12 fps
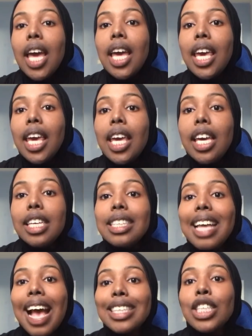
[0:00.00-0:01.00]
he is
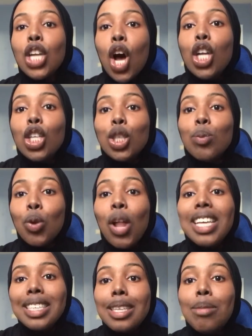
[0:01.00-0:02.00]
as knowledgeable
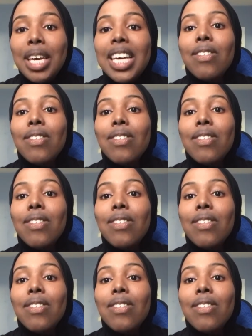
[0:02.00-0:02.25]
as me.